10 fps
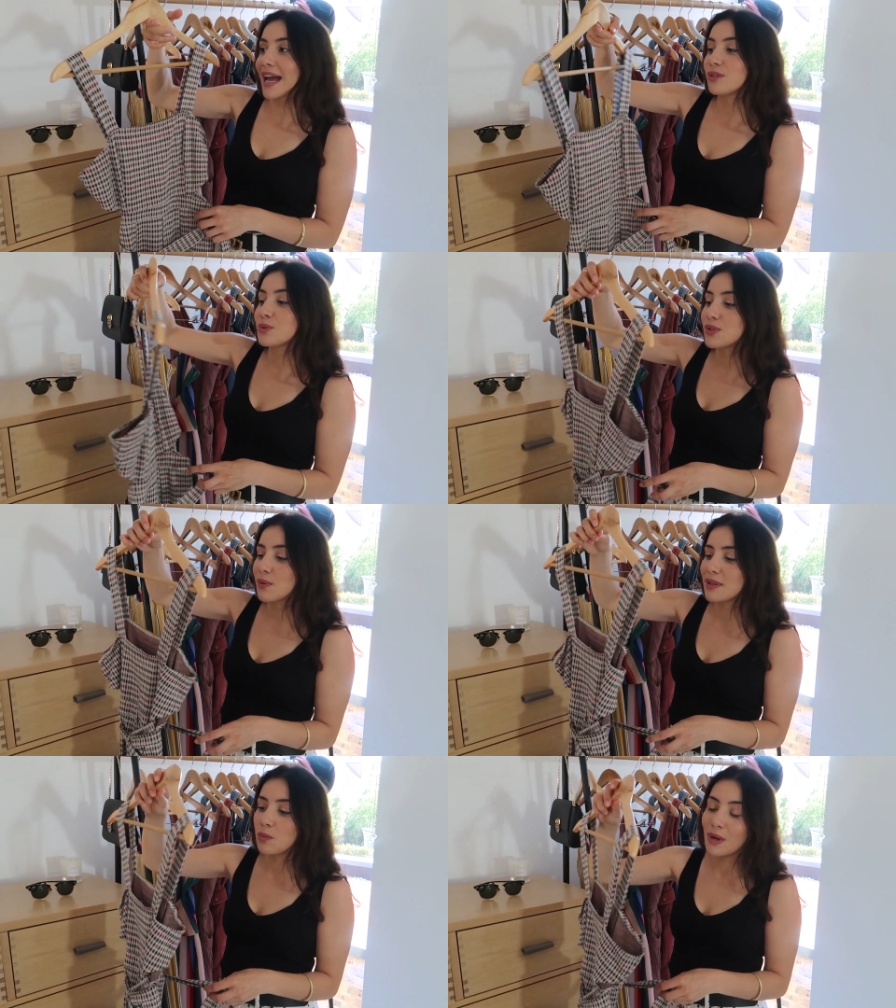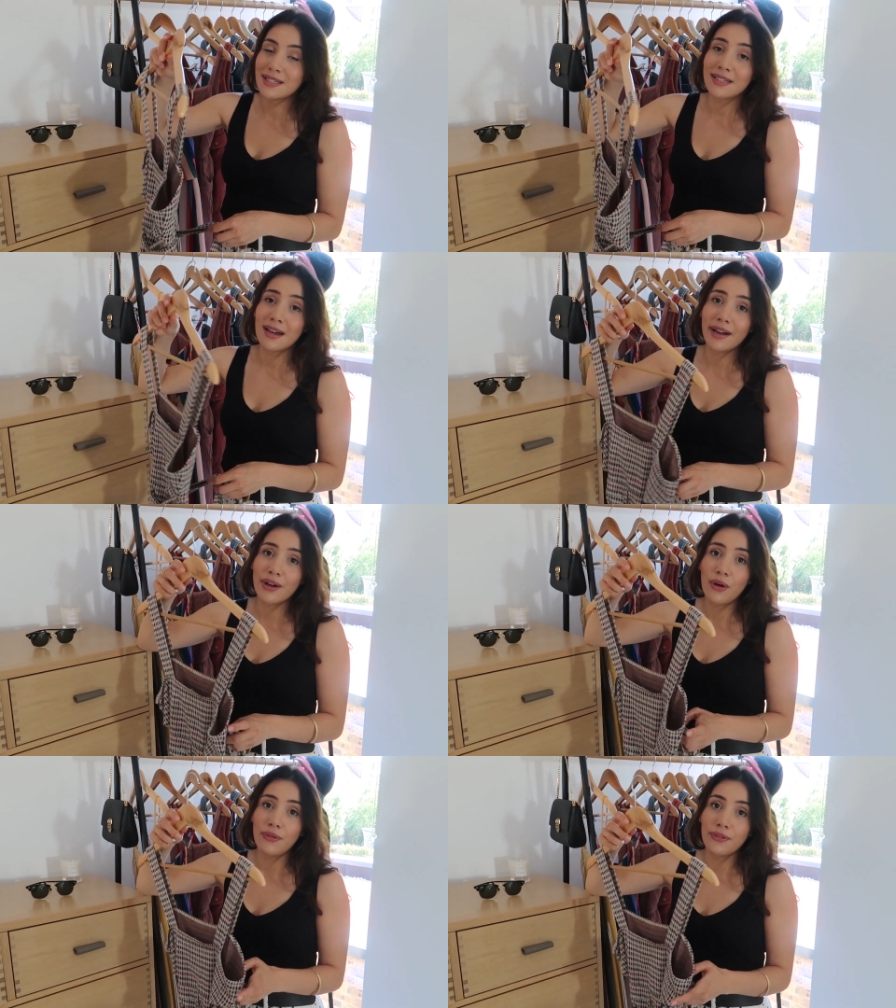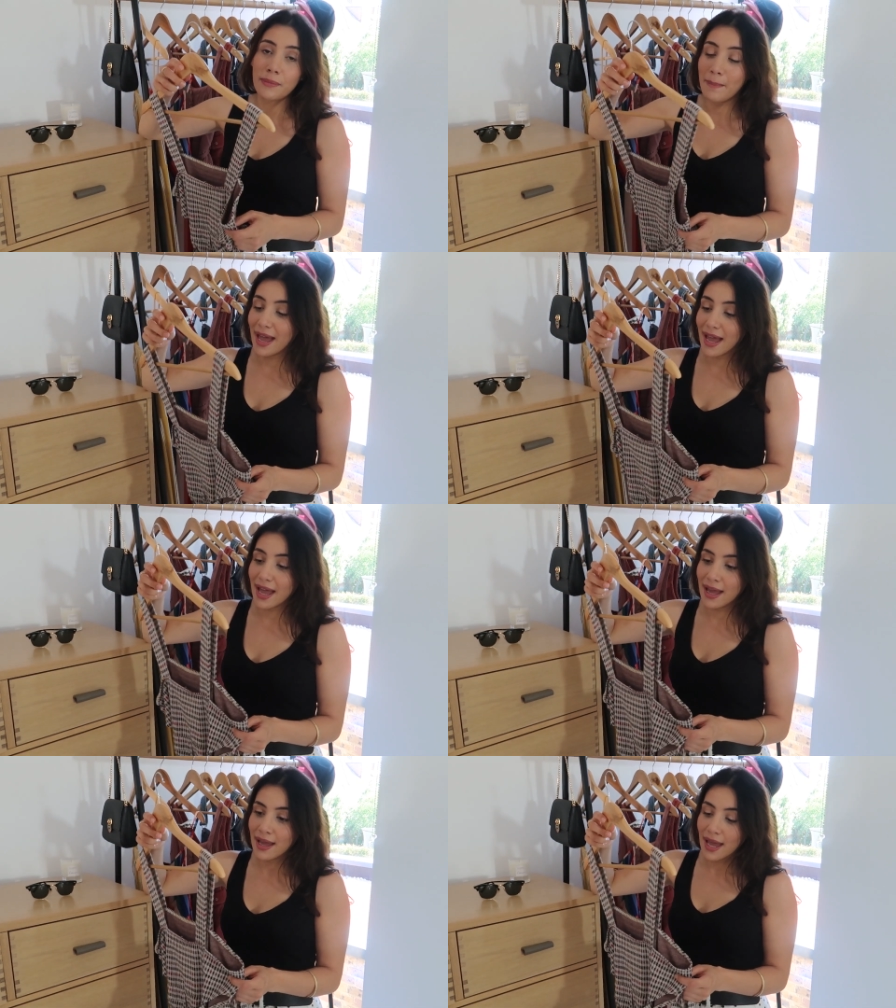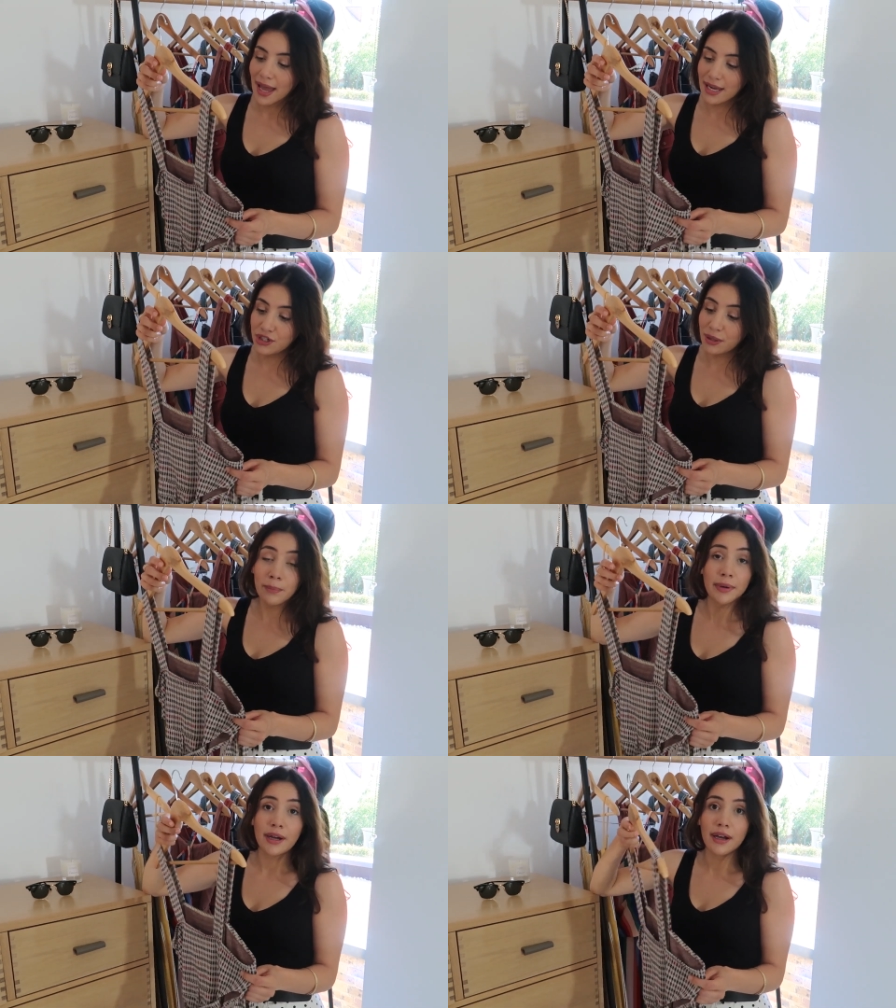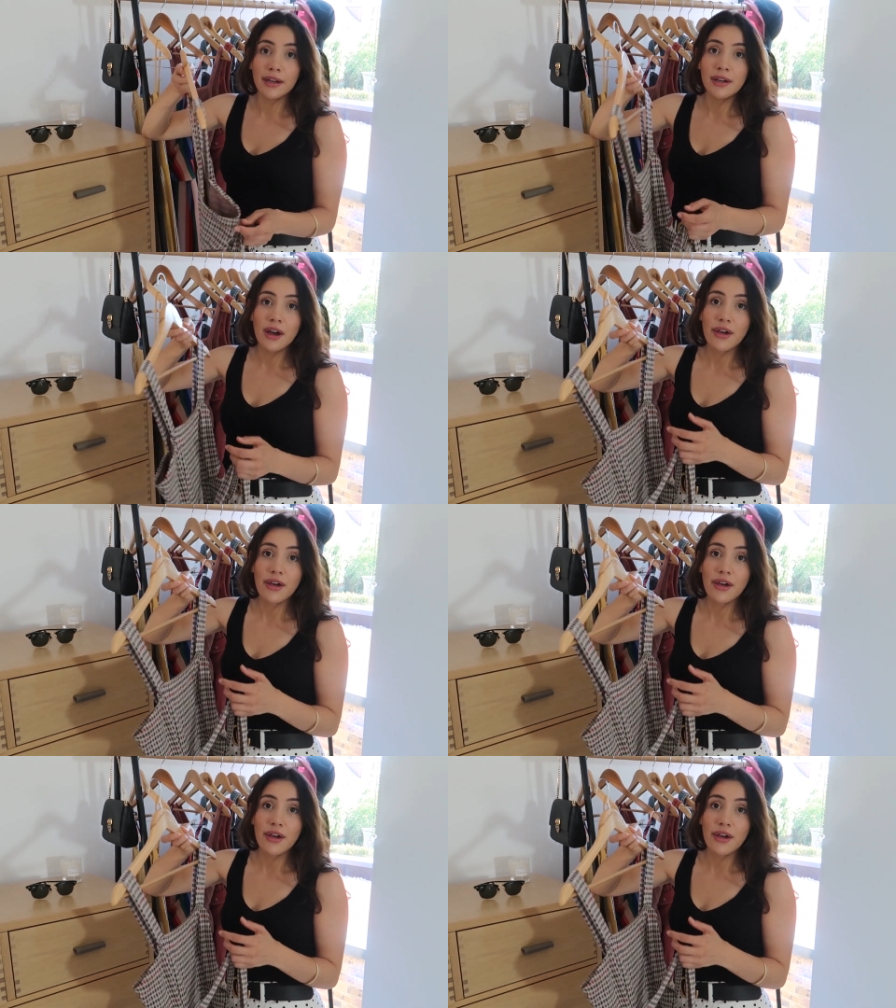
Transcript: And also in the winter I often pair a jumper,